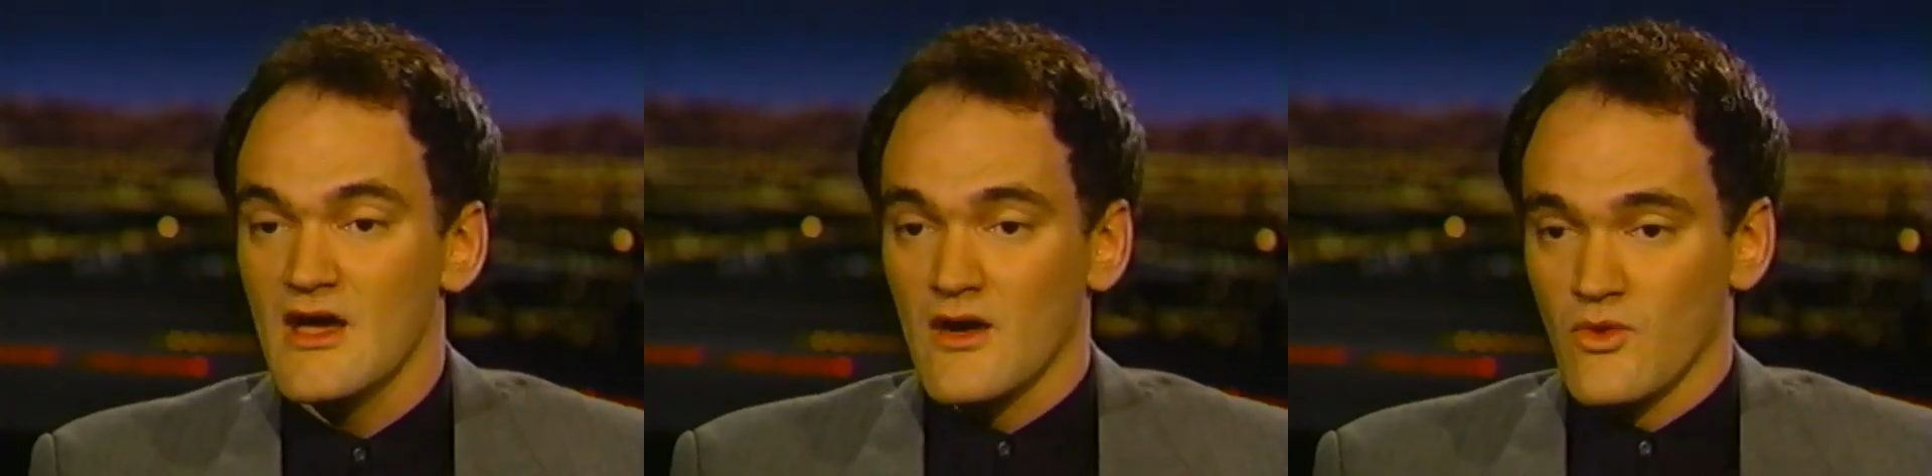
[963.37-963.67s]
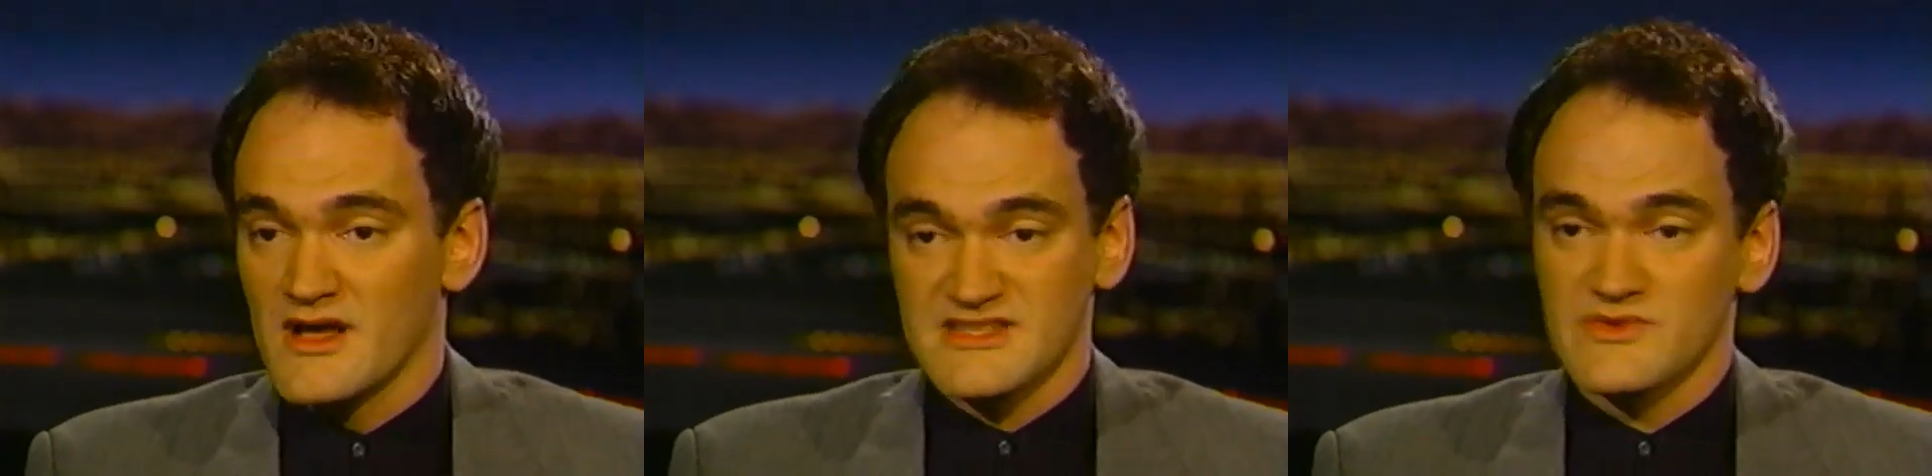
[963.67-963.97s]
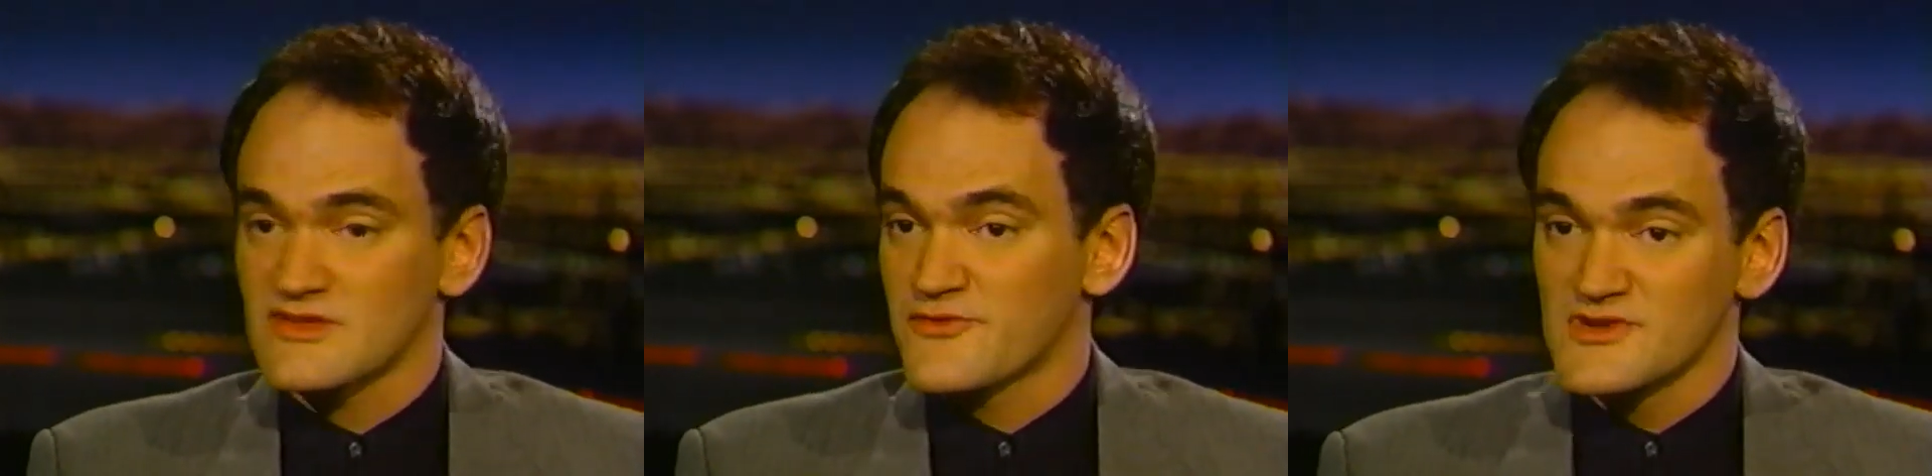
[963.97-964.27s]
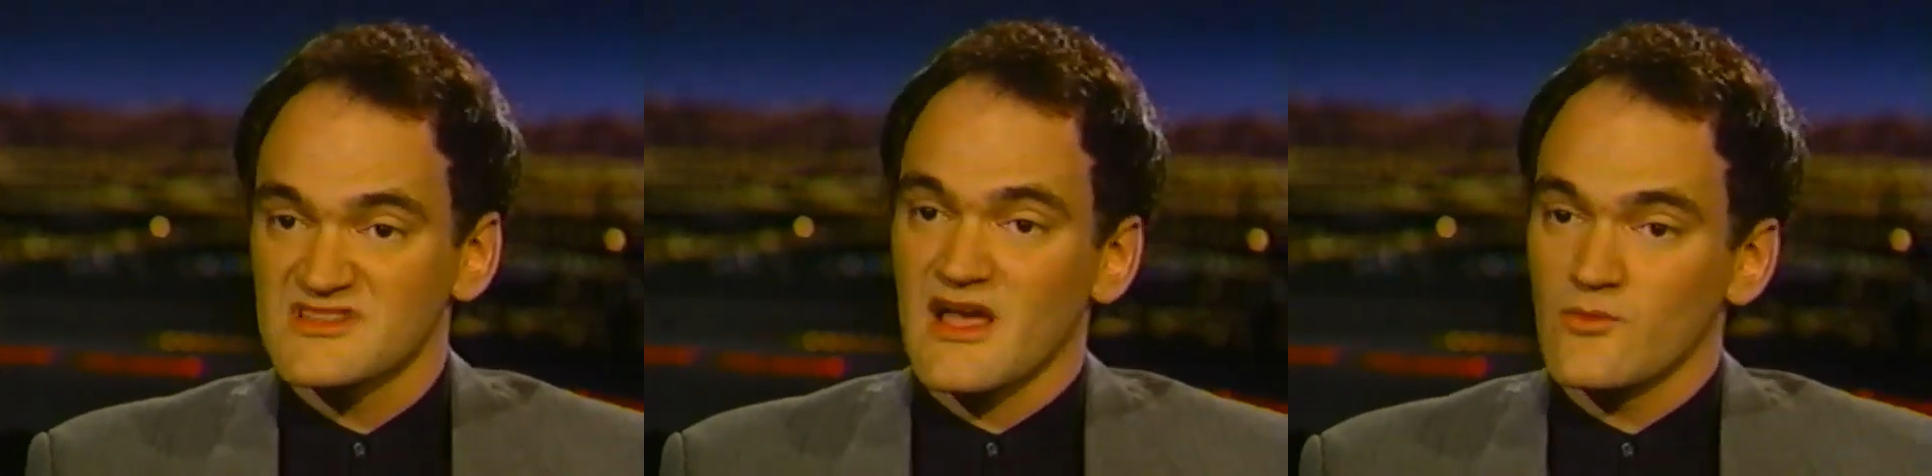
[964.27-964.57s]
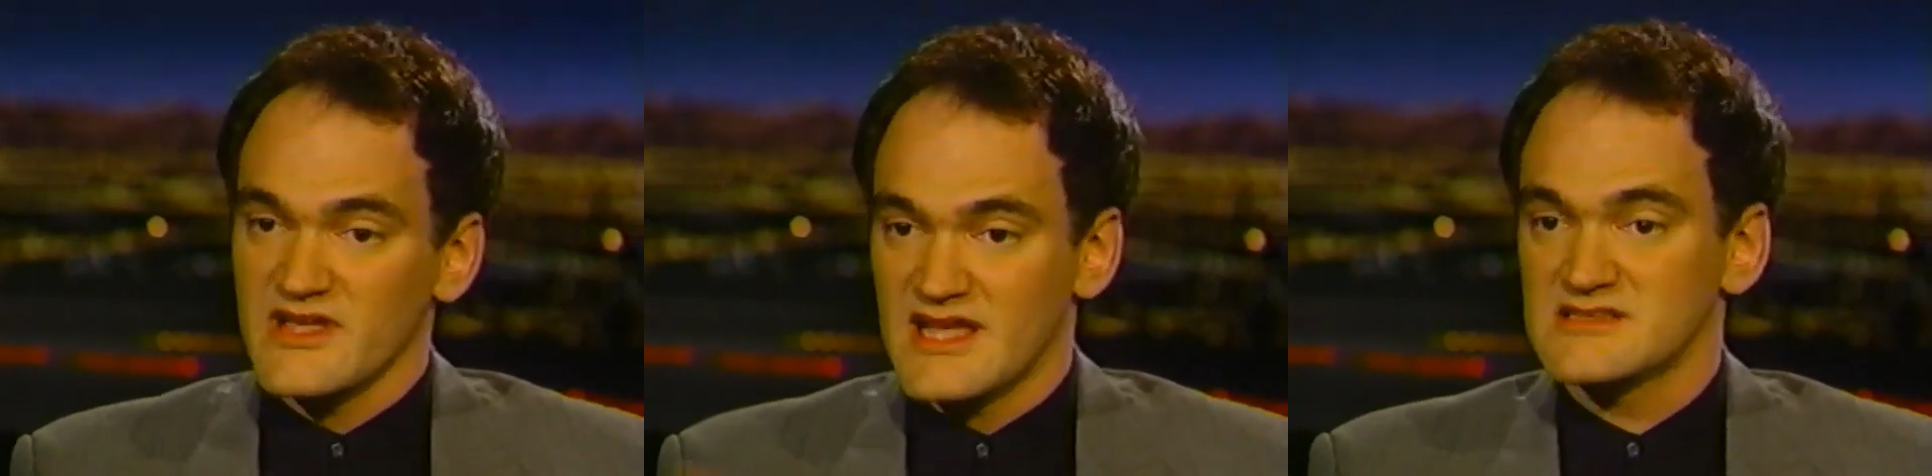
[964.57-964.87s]
was it was the first time
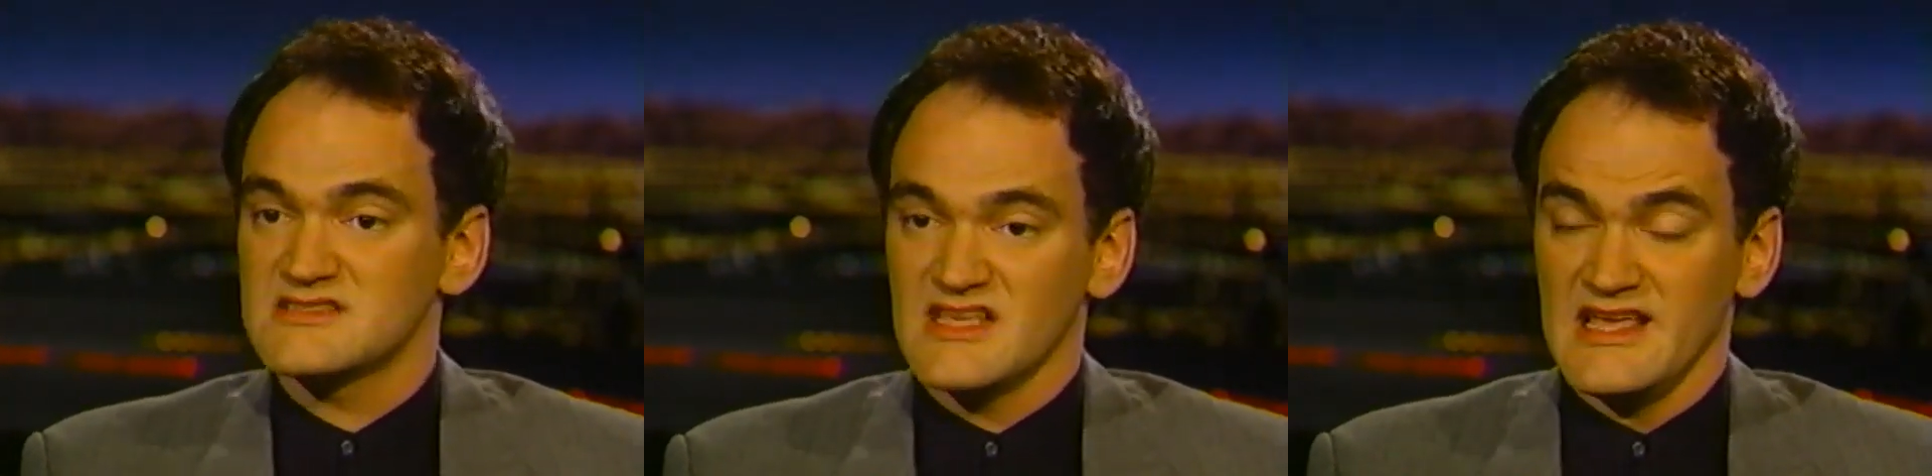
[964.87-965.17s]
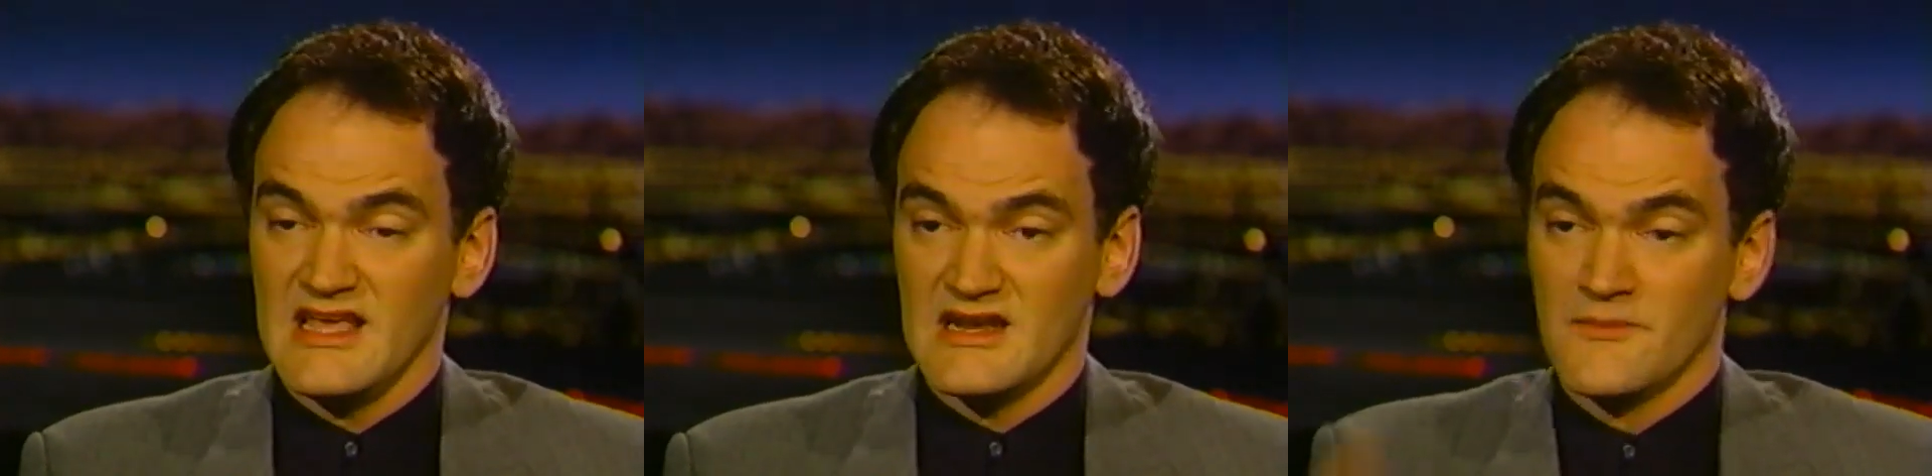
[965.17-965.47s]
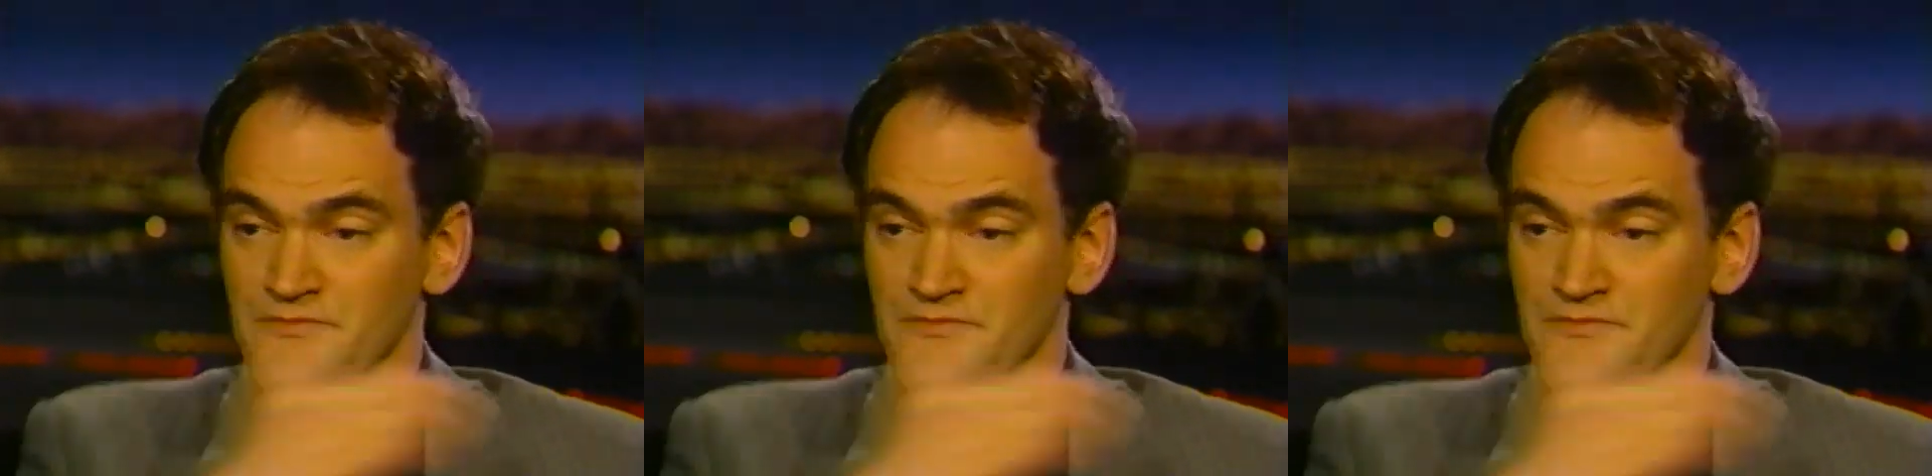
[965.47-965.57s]
we had seen